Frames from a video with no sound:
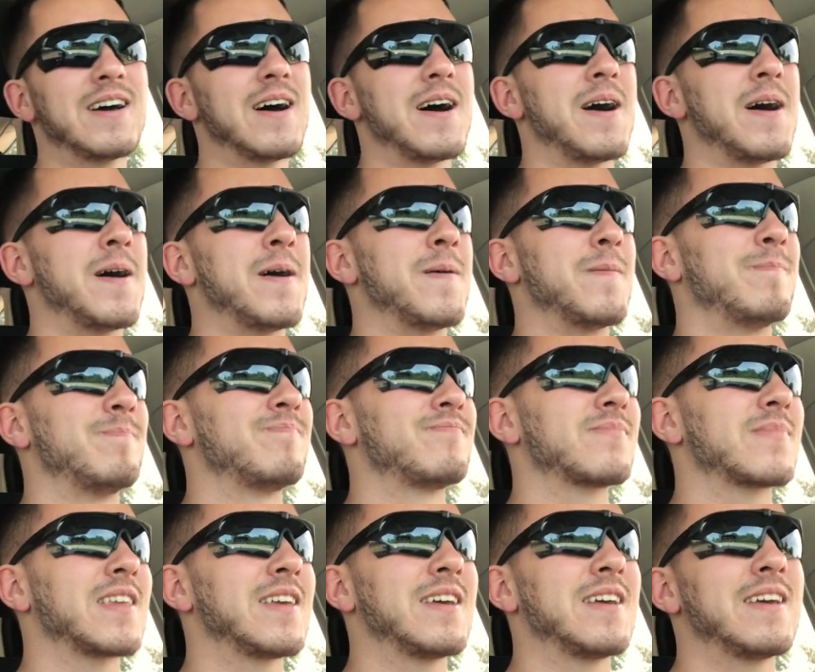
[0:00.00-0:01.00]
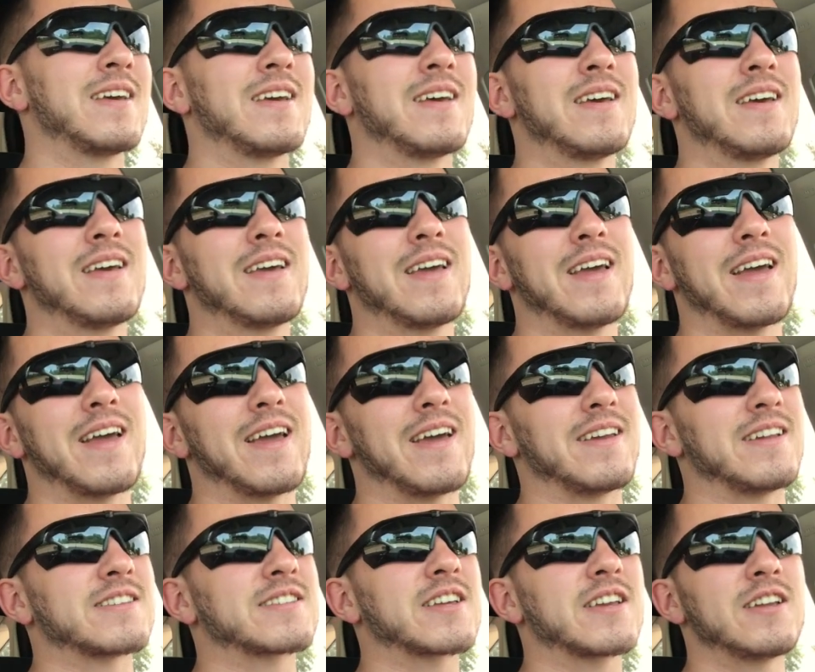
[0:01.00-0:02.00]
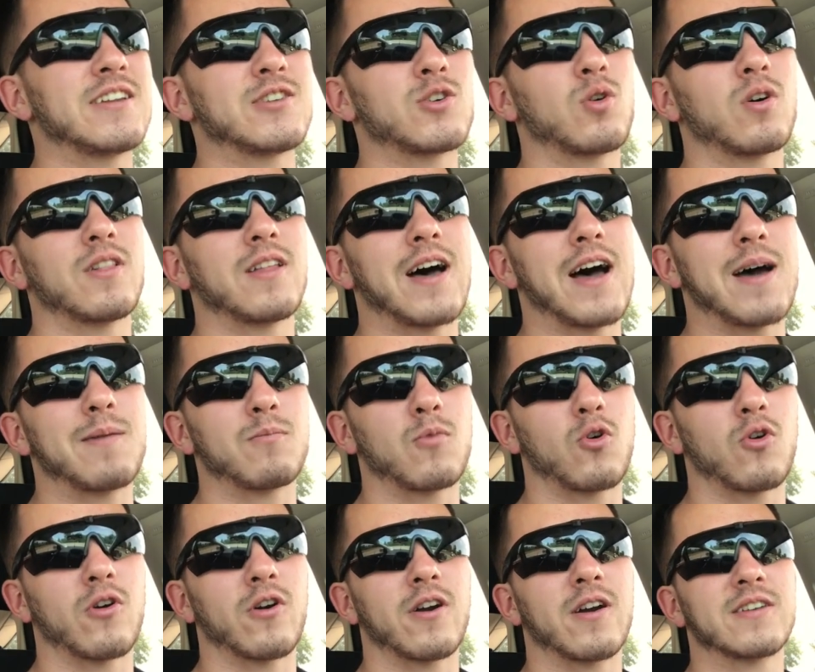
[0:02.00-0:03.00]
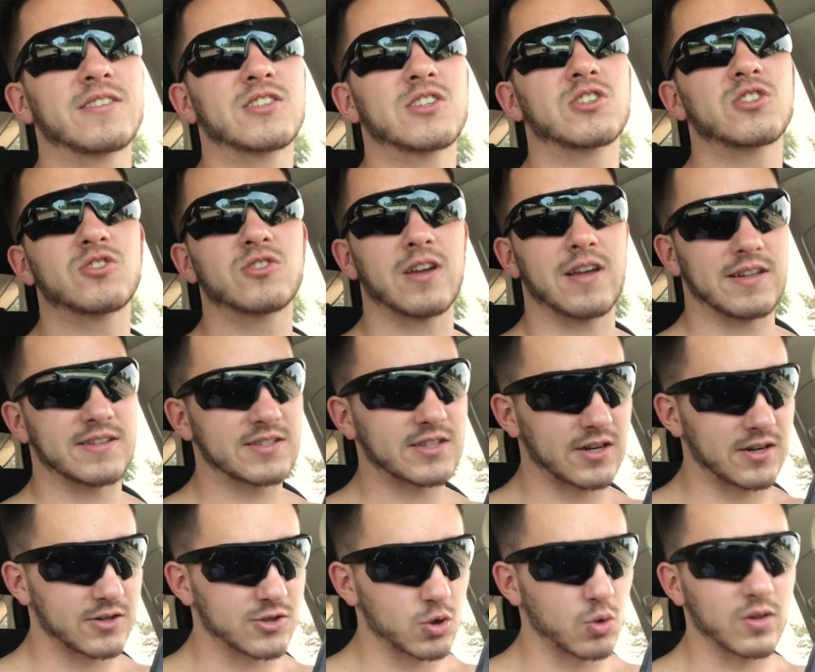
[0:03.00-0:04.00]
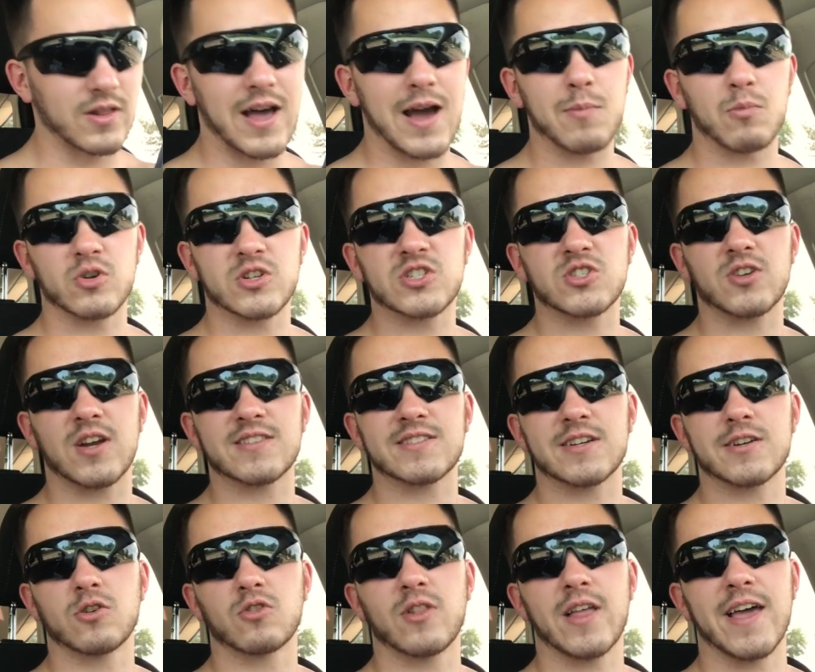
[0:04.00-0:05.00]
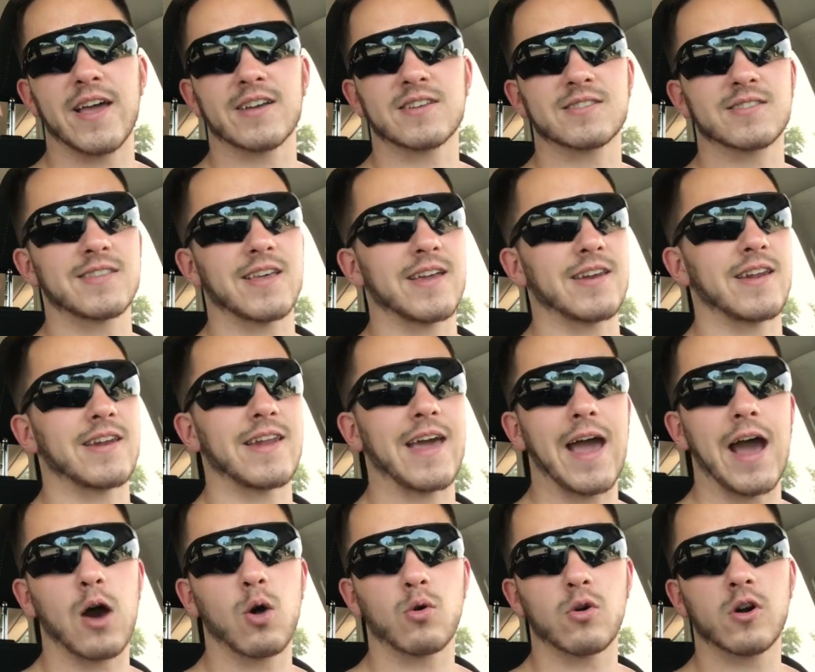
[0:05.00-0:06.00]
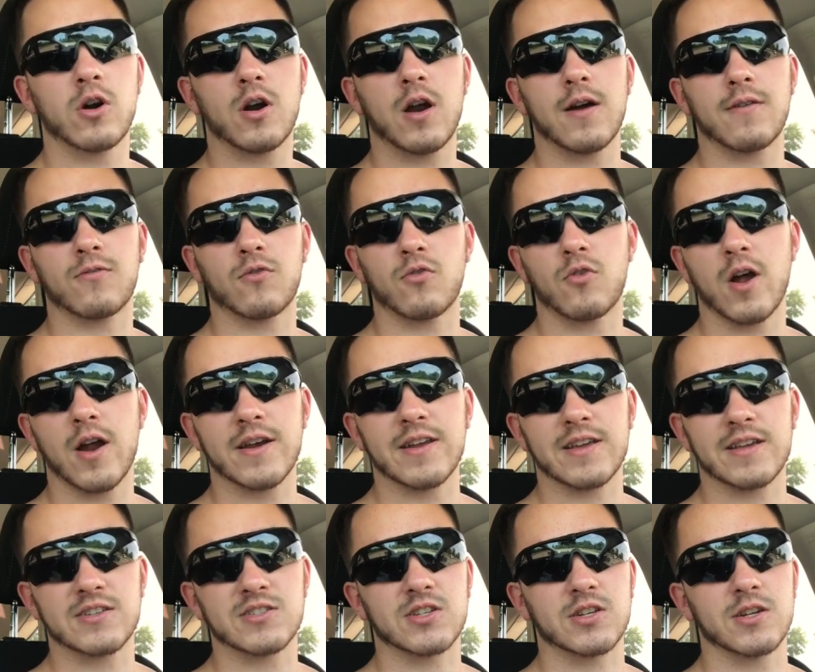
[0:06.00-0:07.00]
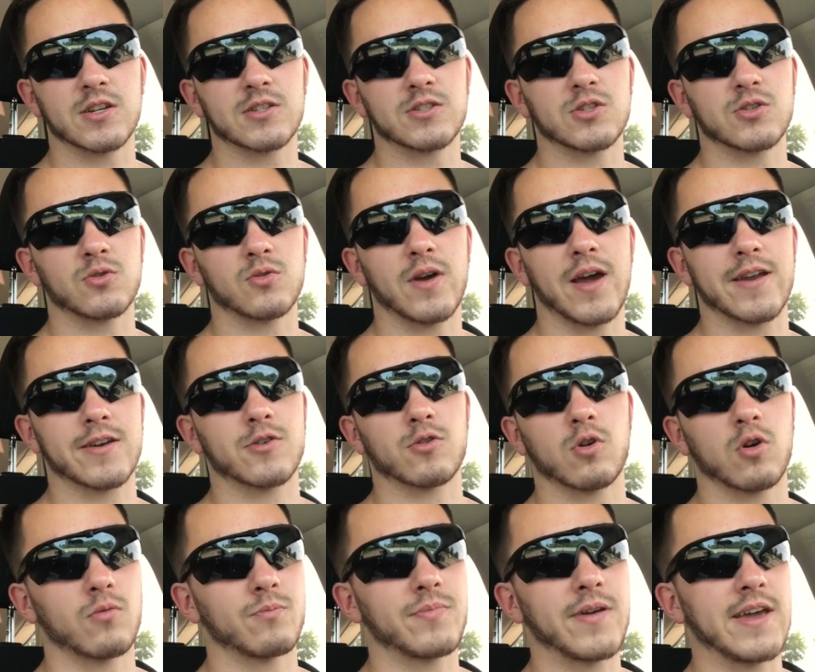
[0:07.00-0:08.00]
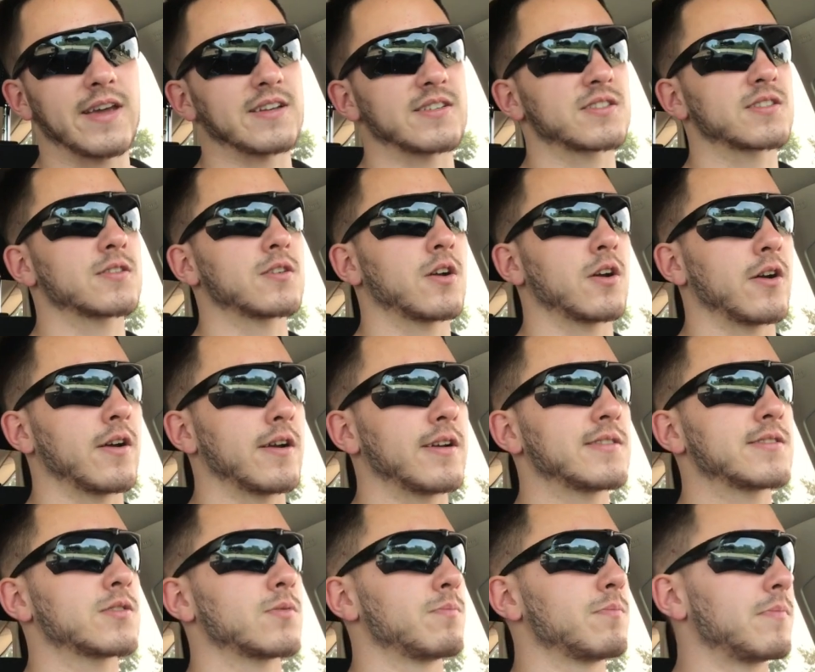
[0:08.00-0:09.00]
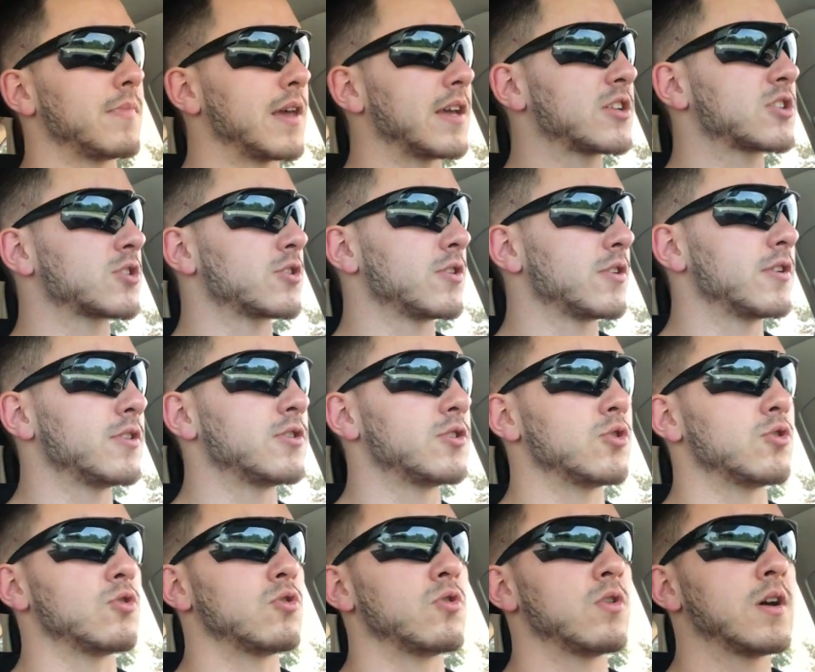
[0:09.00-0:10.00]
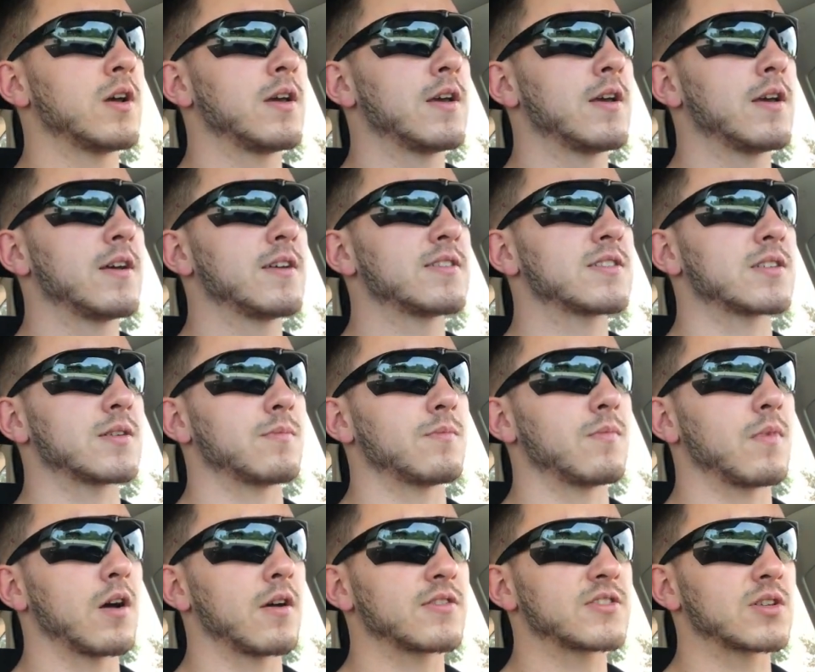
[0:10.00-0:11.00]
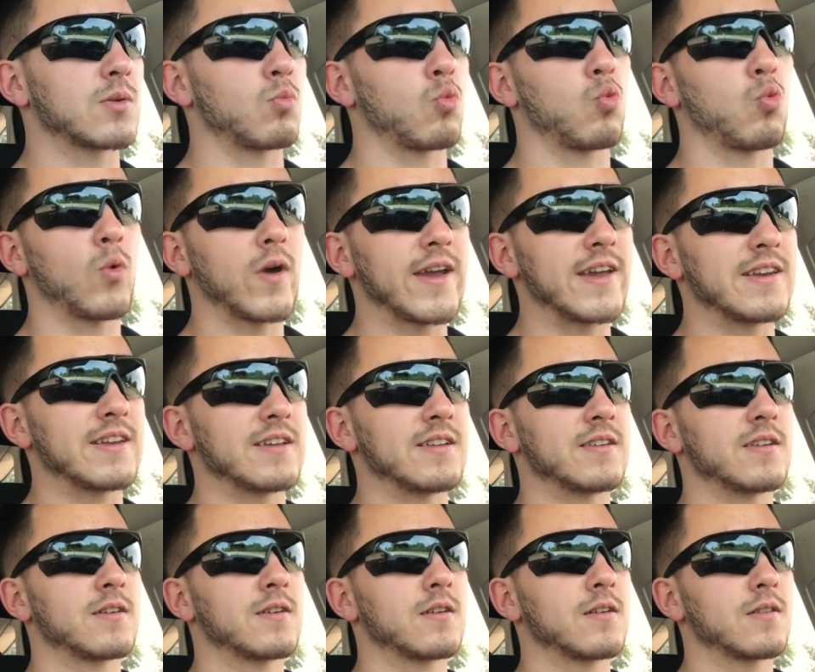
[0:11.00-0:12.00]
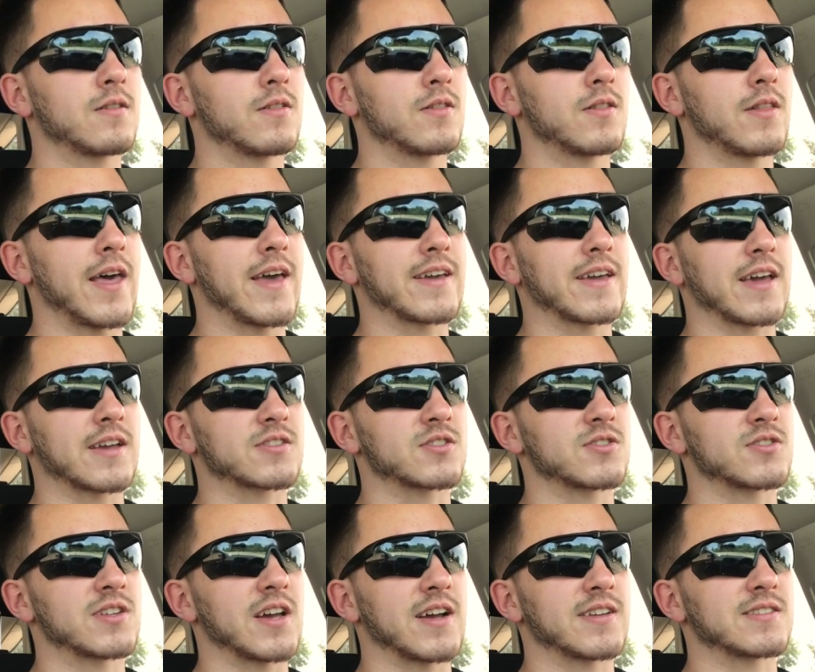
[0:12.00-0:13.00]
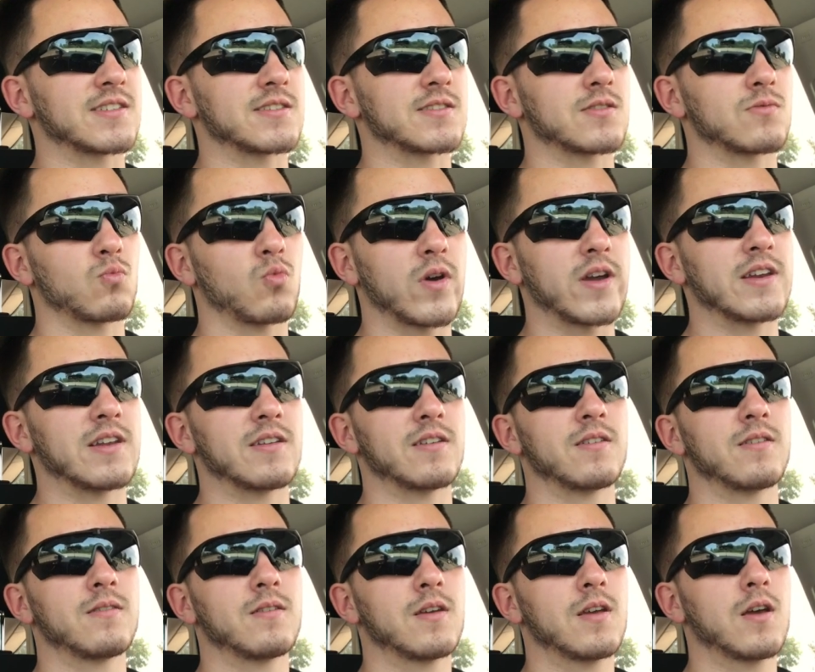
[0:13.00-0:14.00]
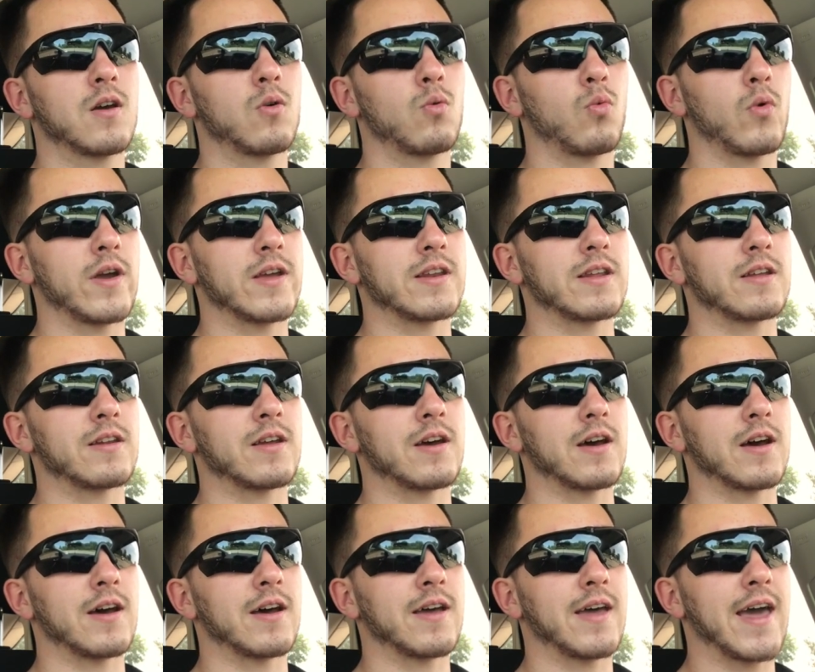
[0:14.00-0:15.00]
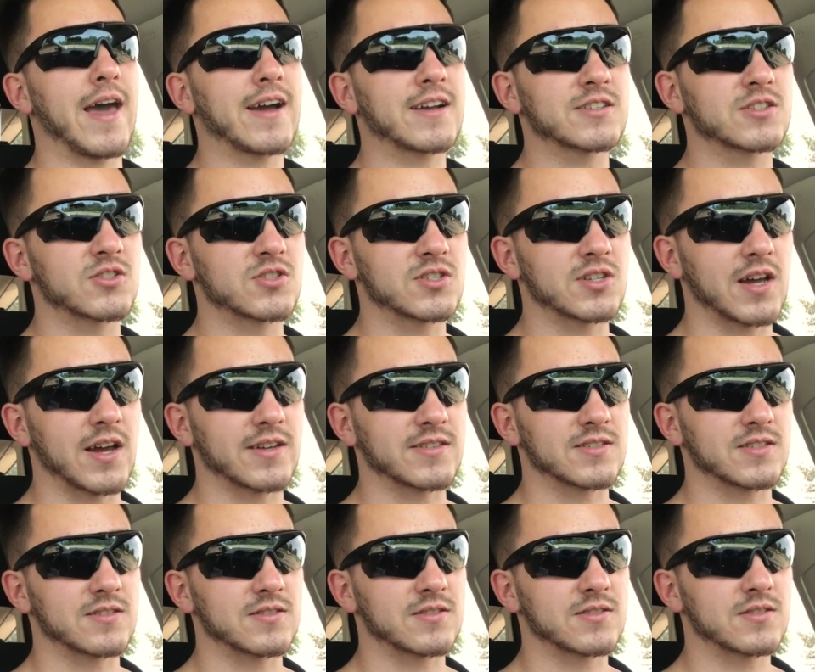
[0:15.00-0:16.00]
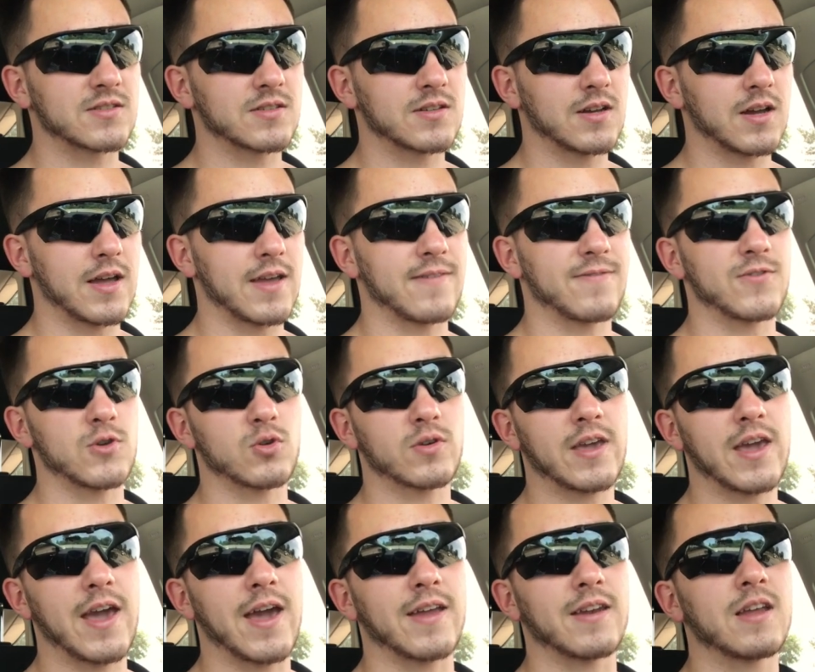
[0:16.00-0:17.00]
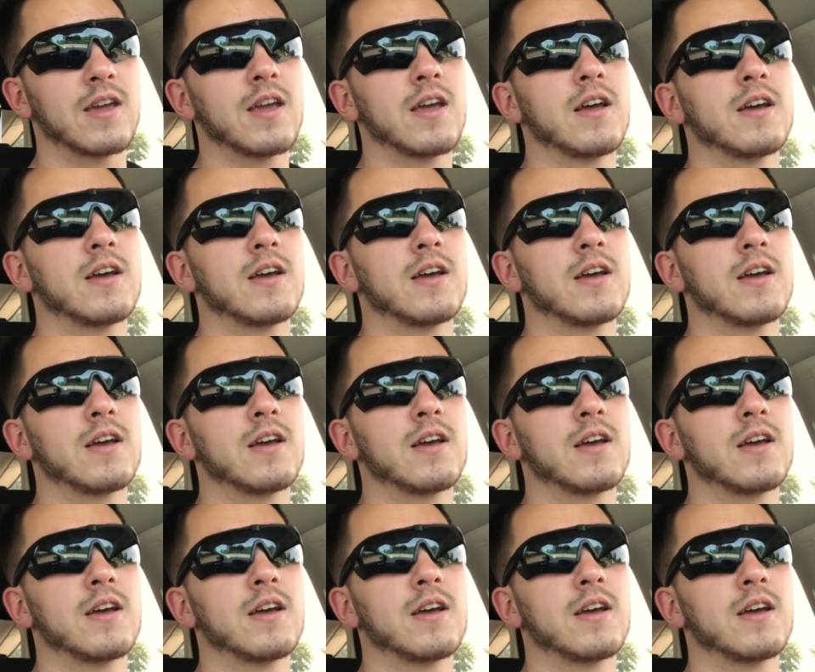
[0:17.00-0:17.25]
And it's gonna do a lot more. It's gonna do a lot more stress on your legs than an hour of running is gonna do at your own pace. All right, so make sure to do some weighted leg exercises and weighted exercises if you can.